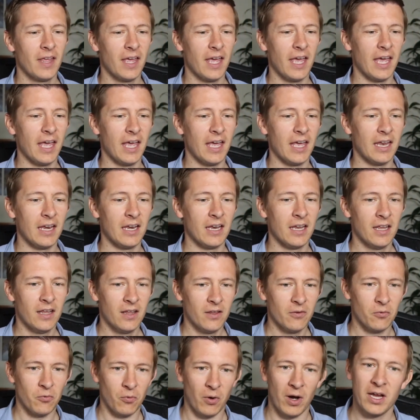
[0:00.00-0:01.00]
And
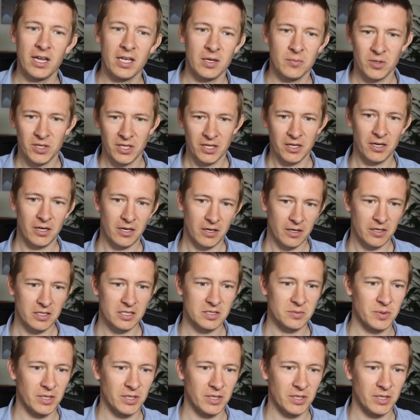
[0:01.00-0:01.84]
why I'm here is